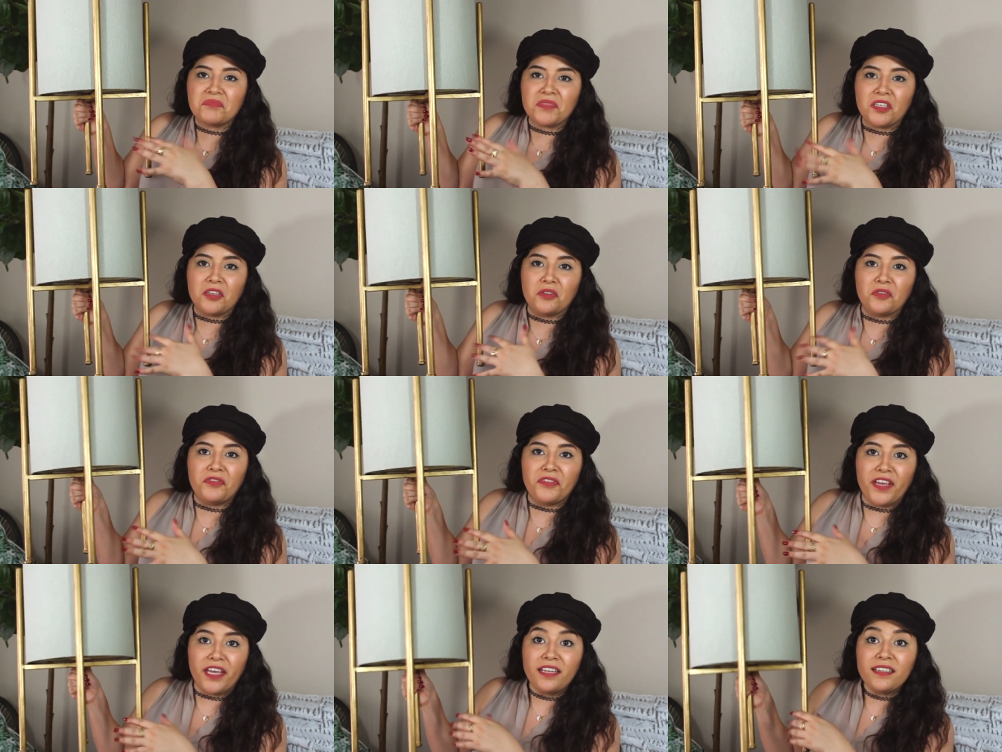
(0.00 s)

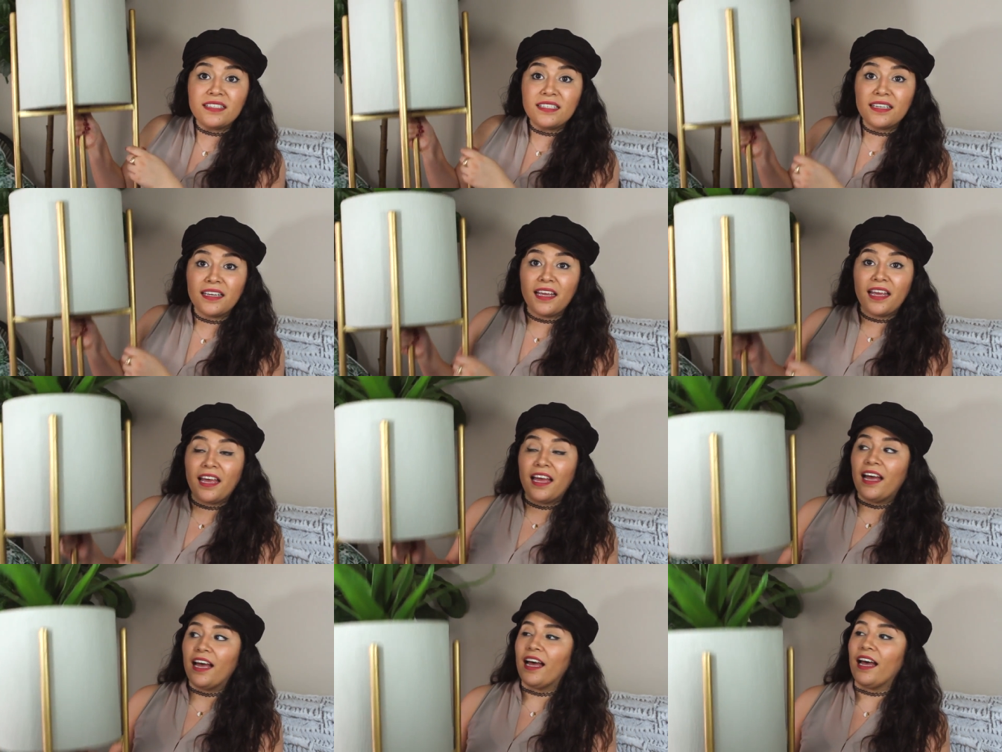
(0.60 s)
little feet,
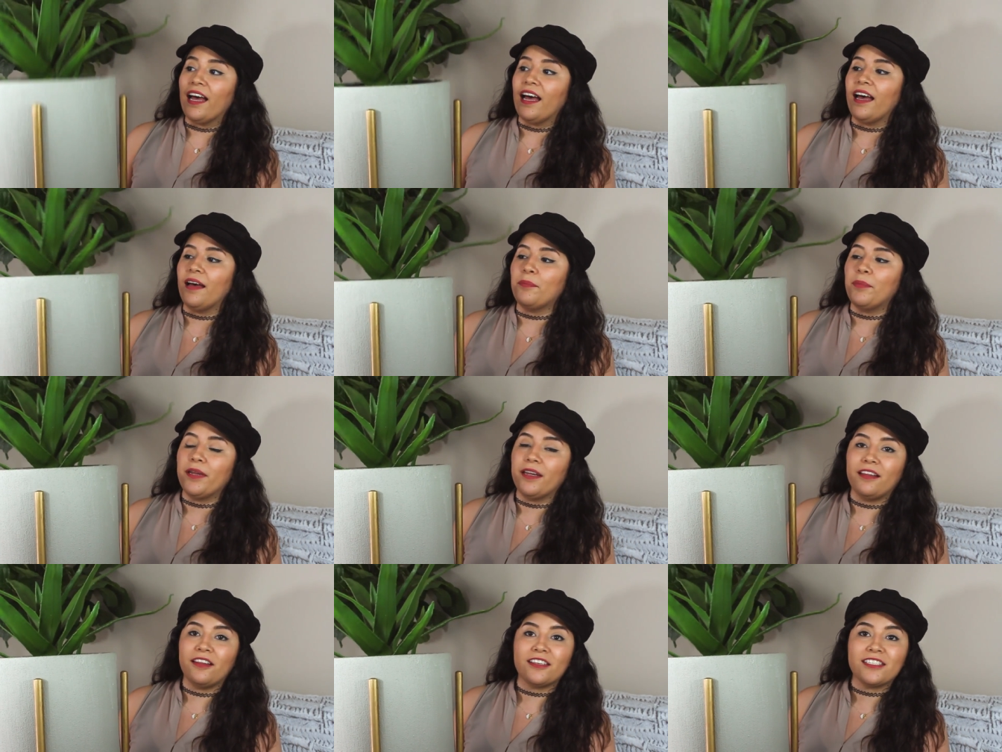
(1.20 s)
uh,
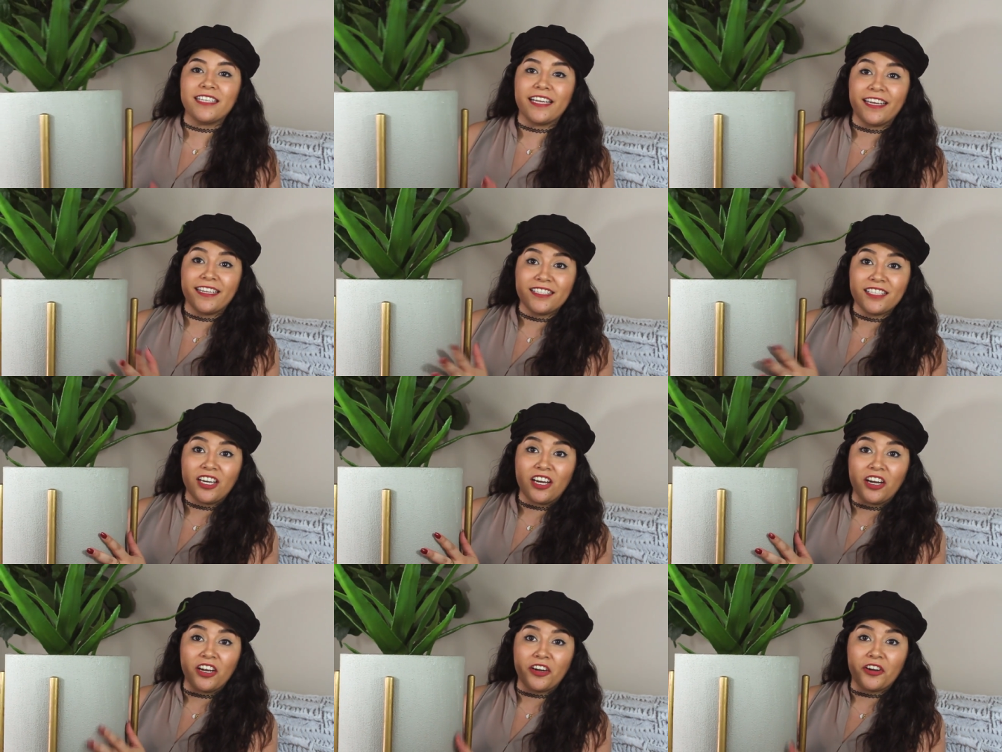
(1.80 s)
but it looks like
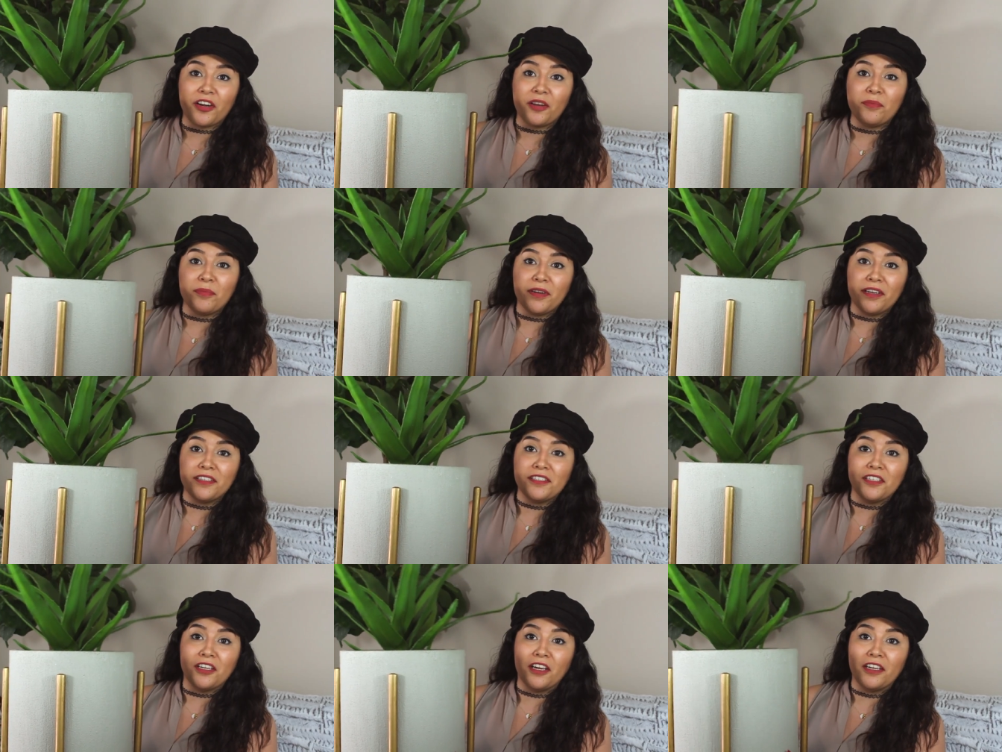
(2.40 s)
it's concrete,
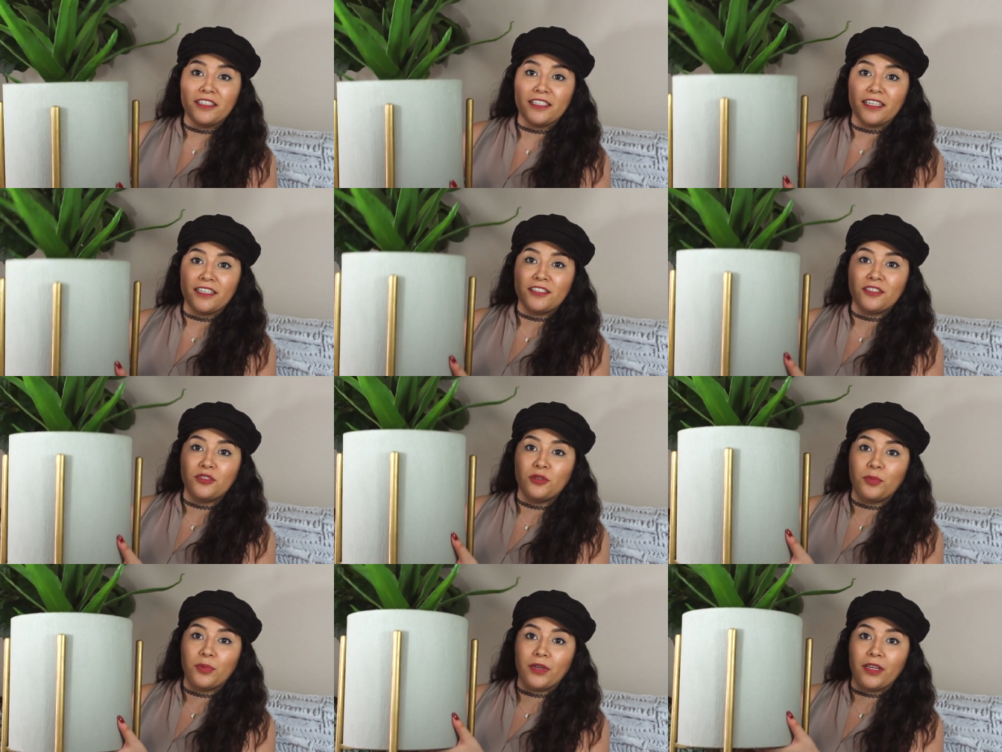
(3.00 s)
but it's not. It's like
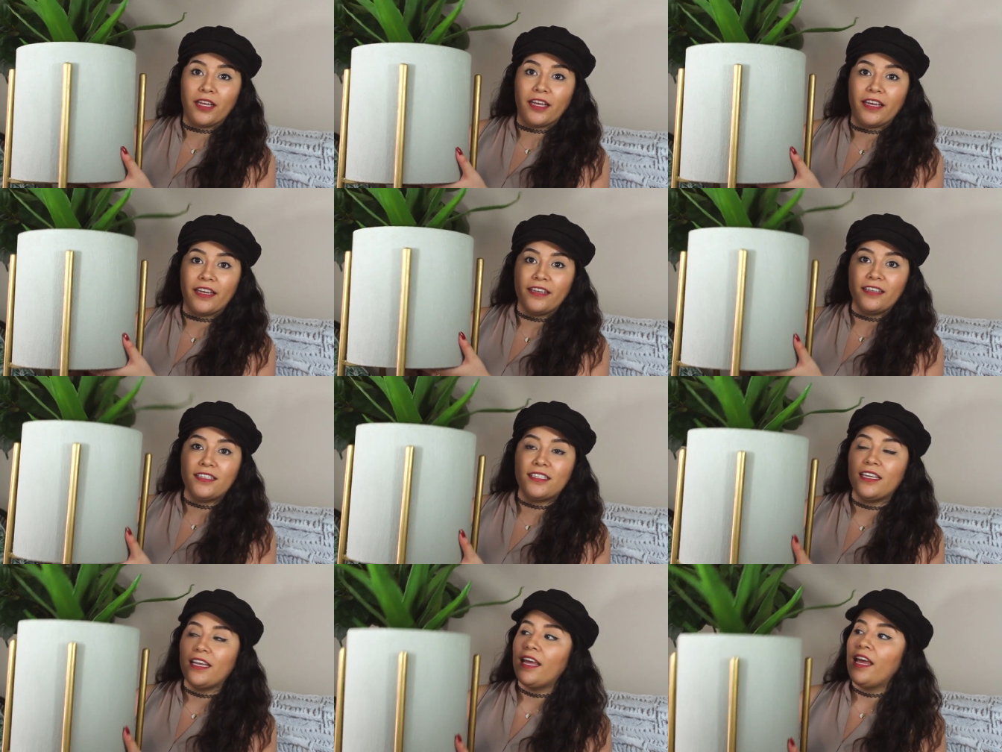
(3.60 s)
super
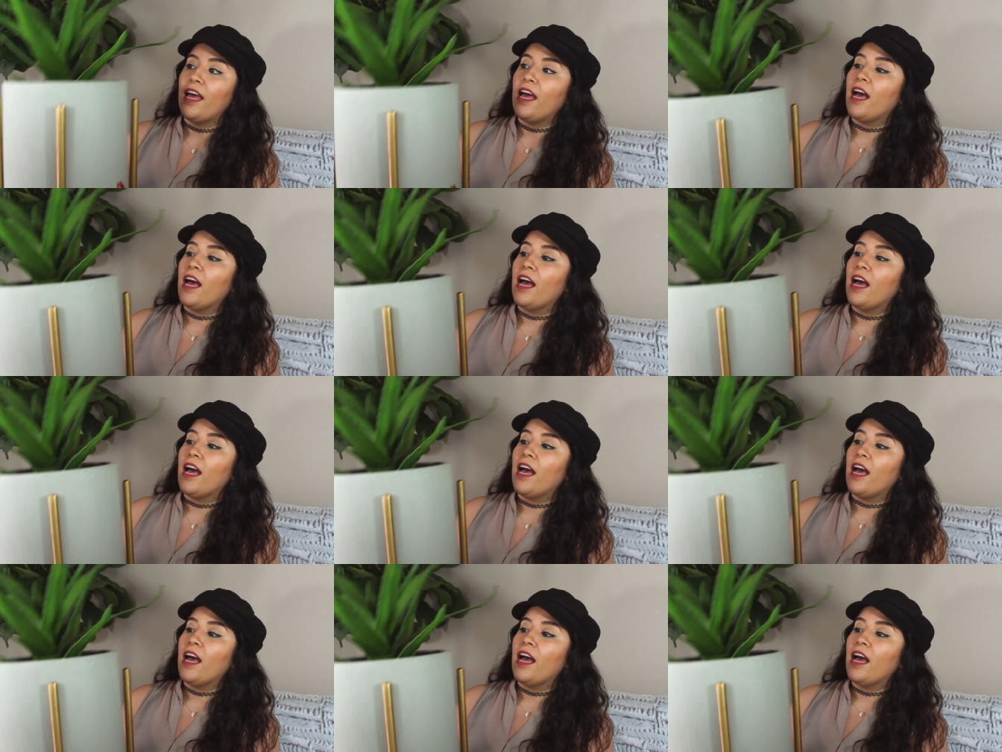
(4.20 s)
light.